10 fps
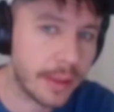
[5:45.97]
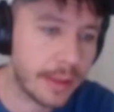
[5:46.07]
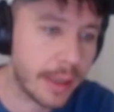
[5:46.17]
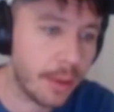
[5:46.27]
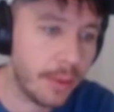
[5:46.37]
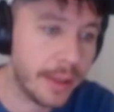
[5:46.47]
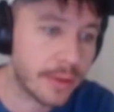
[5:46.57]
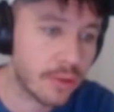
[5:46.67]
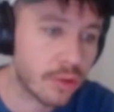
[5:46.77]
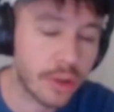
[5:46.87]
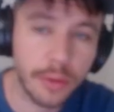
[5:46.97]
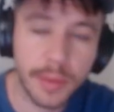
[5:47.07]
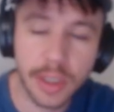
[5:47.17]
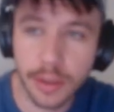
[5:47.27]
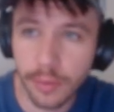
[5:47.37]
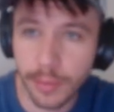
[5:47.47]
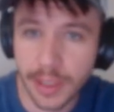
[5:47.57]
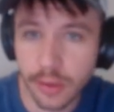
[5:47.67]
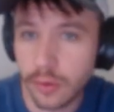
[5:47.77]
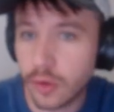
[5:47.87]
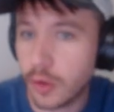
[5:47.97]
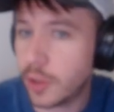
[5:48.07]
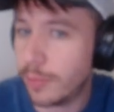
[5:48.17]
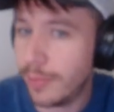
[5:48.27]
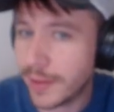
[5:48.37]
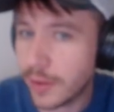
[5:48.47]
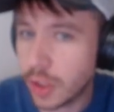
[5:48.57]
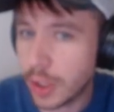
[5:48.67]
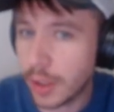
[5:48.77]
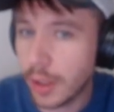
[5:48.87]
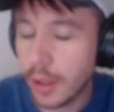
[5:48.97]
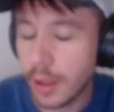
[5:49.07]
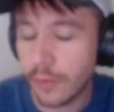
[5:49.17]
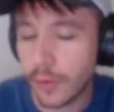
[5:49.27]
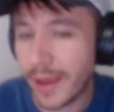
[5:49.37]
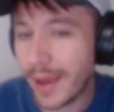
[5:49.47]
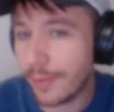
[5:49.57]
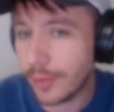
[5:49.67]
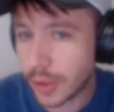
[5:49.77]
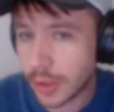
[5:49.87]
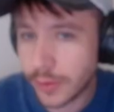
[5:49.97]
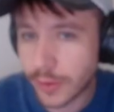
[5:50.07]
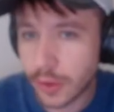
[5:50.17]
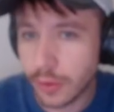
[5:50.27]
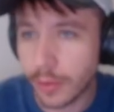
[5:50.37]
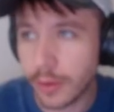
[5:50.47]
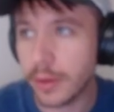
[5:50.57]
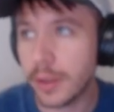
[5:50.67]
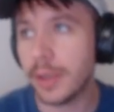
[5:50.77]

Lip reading: to take away is there's so much information, there's so much messaging for the average consumer